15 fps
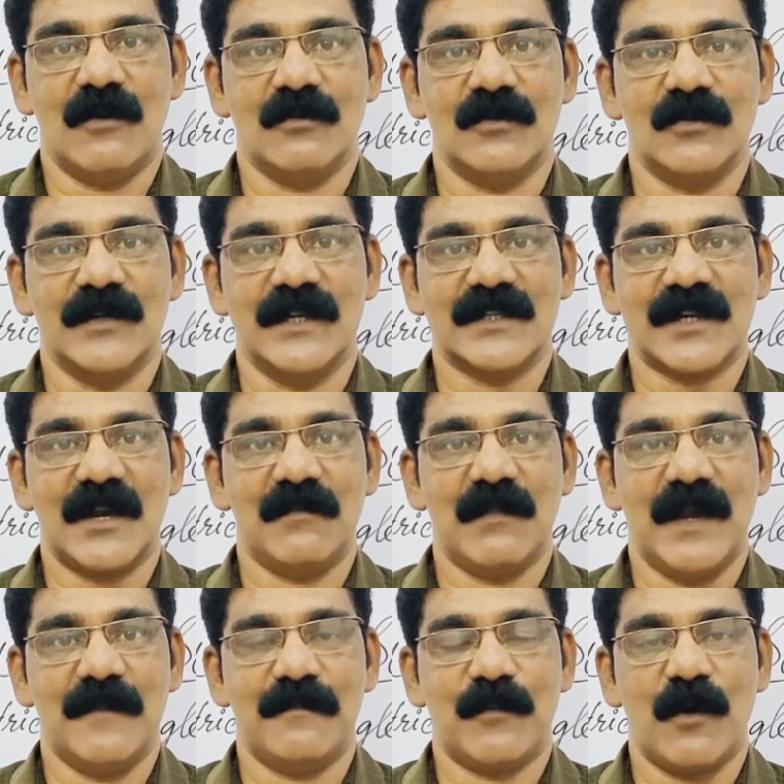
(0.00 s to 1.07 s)
how to describe
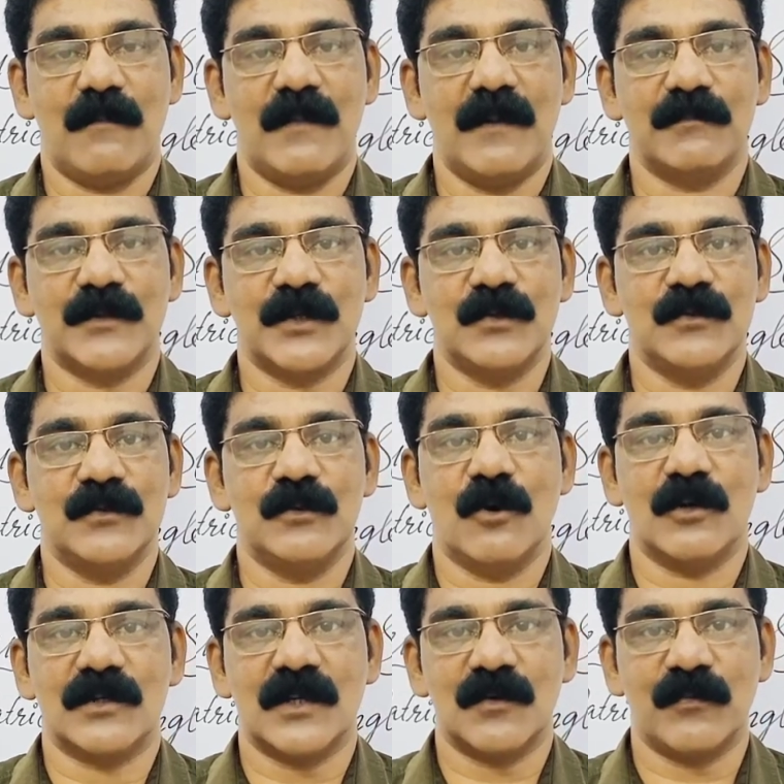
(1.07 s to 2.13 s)
my problem to you,
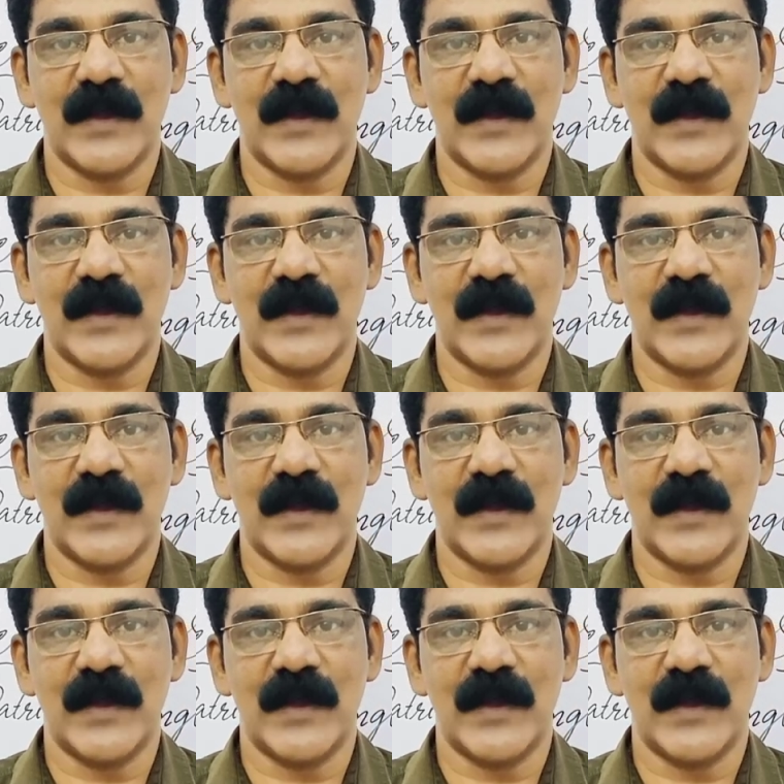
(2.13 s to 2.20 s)
Dr.